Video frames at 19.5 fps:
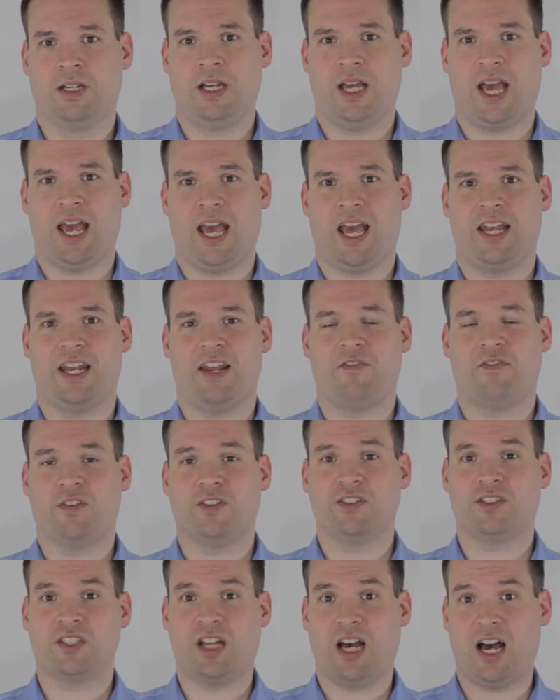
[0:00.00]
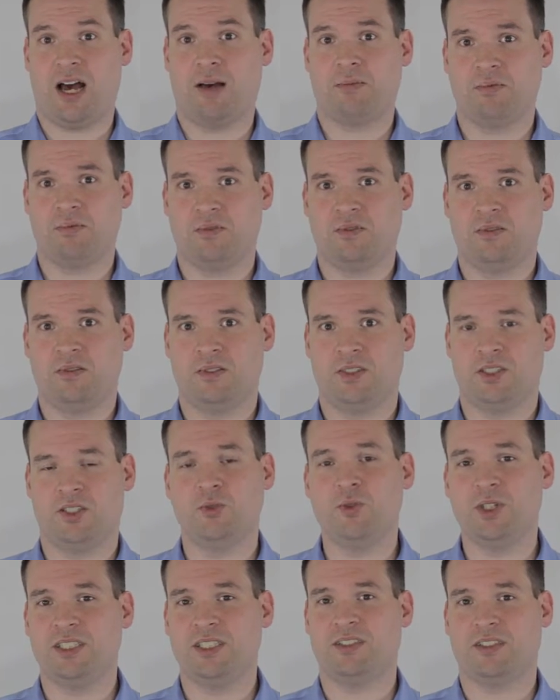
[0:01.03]
and if you stop
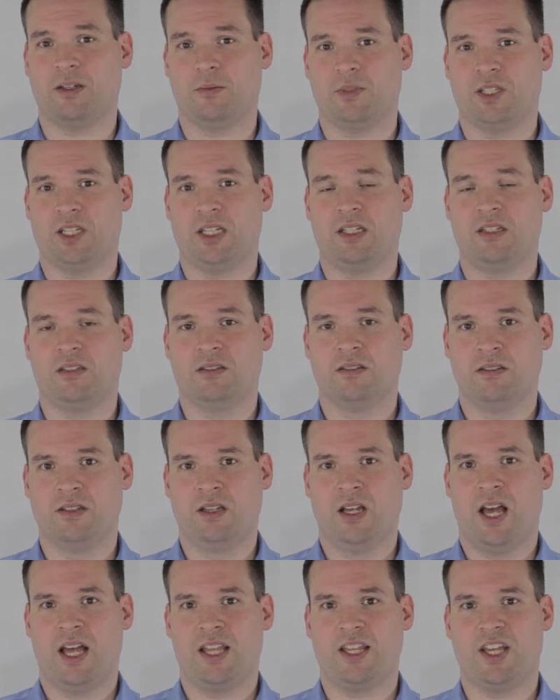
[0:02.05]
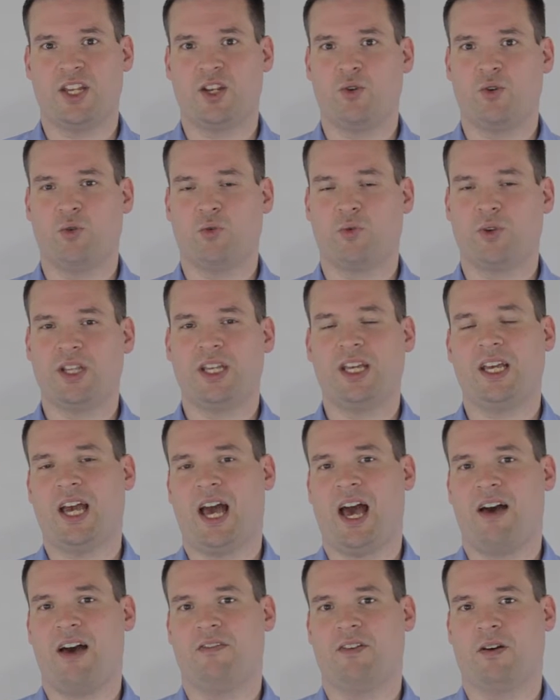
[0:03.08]
doing something, then you will really
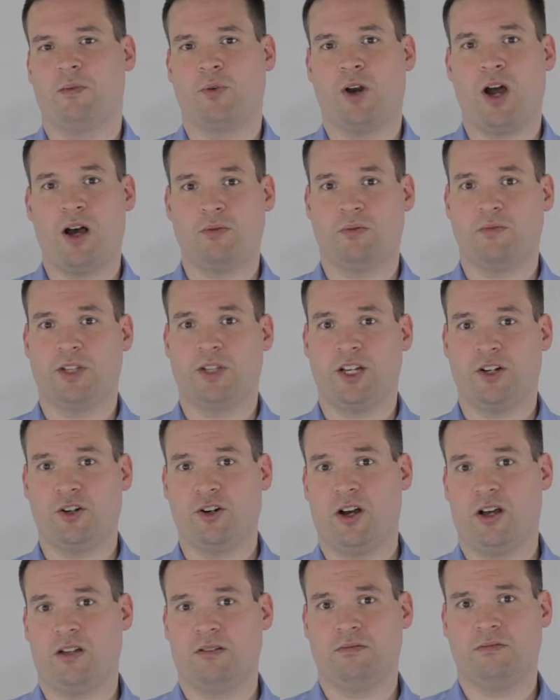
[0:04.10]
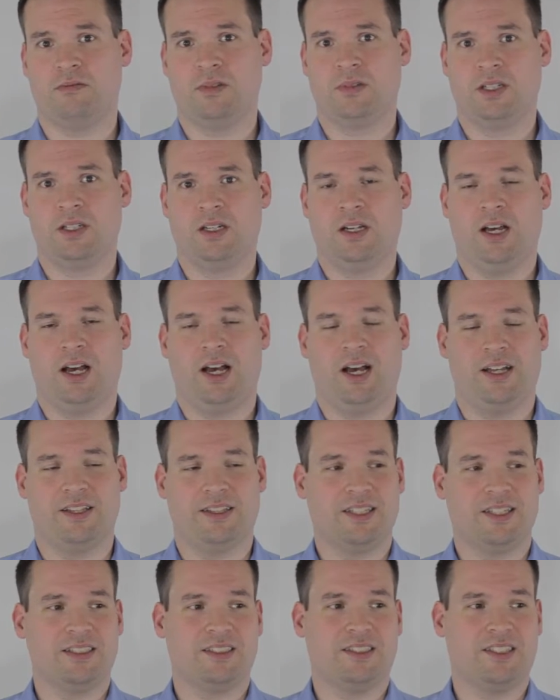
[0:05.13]
have a problem later on.
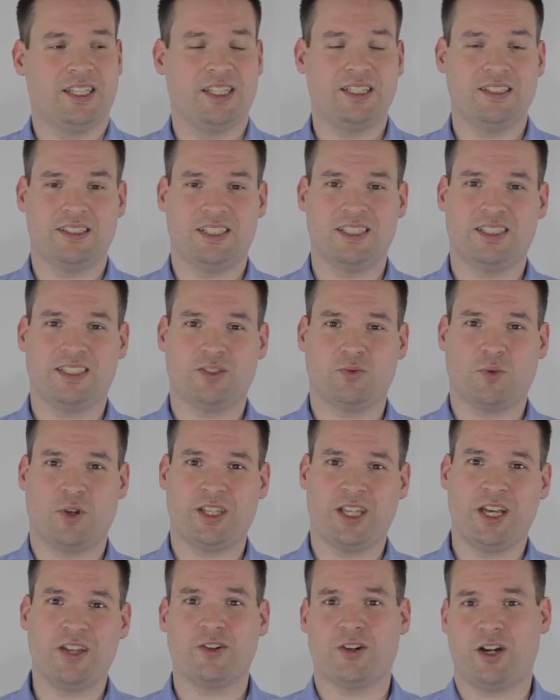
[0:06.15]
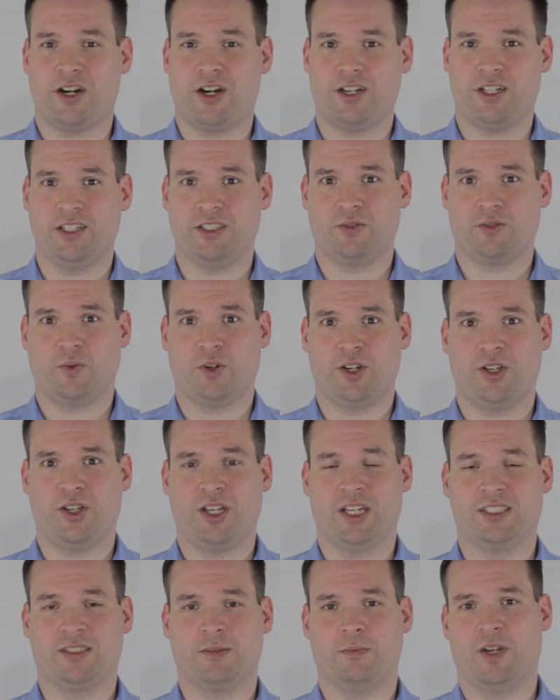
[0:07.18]
This is one of the other areas where you
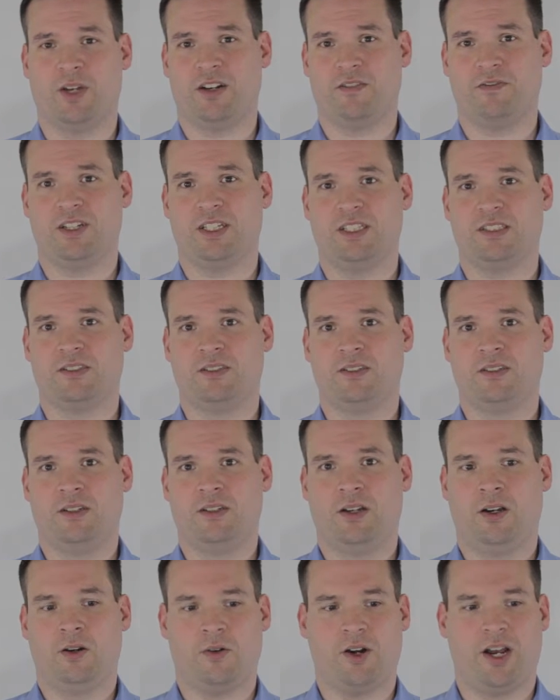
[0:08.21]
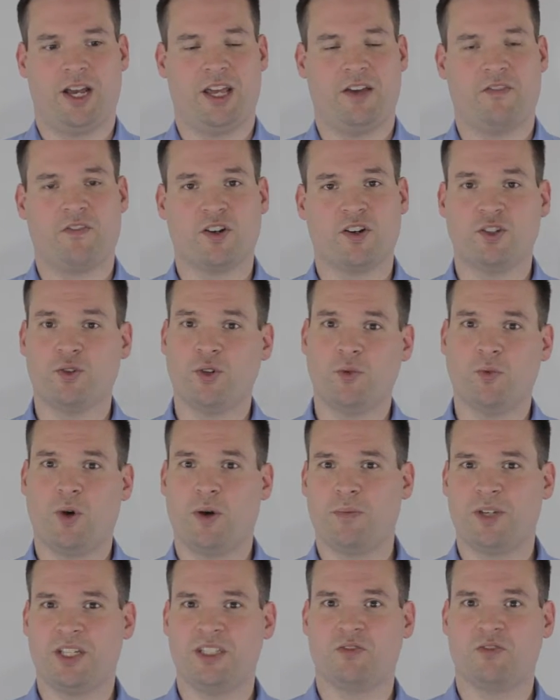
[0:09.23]
get some benefits, right? If you're doing
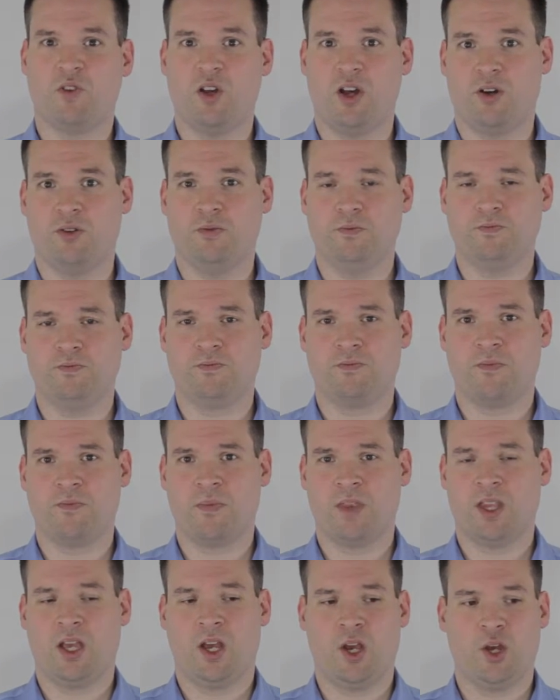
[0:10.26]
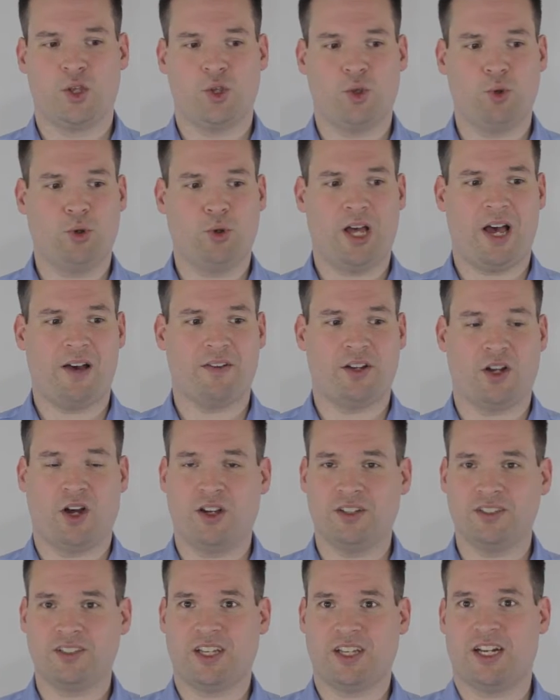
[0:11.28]
one-piece flow, you will have it all
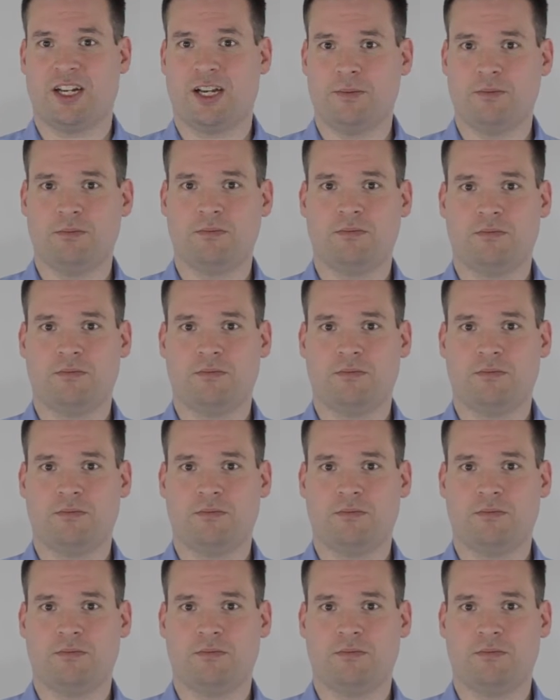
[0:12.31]
set up